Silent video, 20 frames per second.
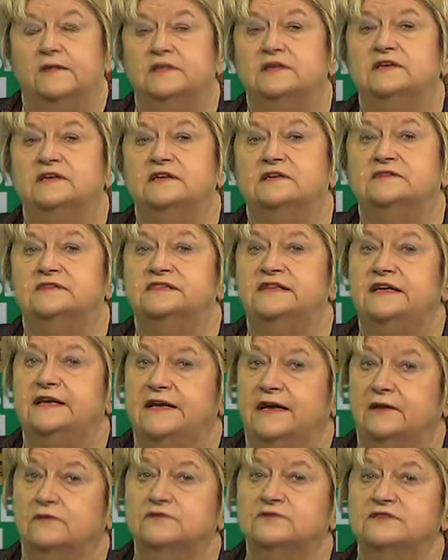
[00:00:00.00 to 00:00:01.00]
The city
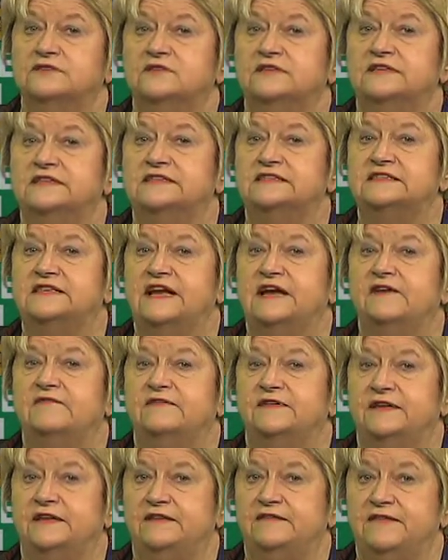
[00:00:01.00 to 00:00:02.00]
council and the
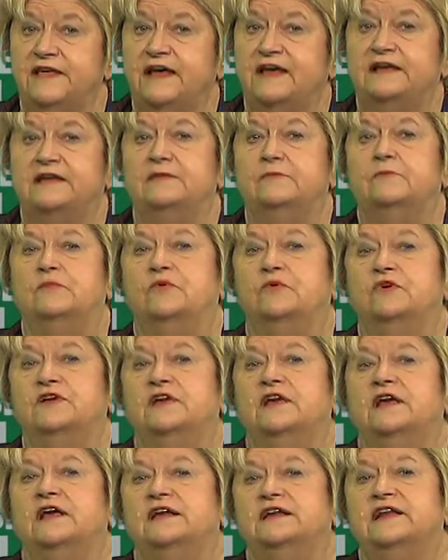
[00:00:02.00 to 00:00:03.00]
staff need that input